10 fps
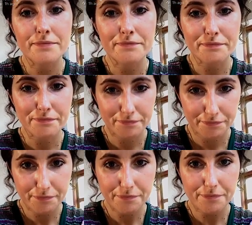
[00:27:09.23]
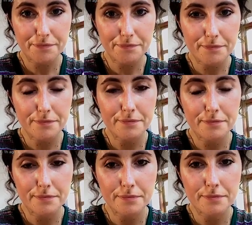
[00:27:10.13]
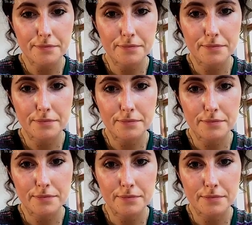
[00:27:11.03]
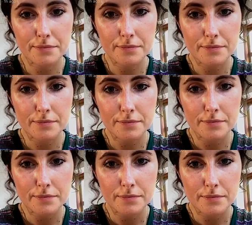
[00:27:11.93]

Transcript: The person shown says nothing.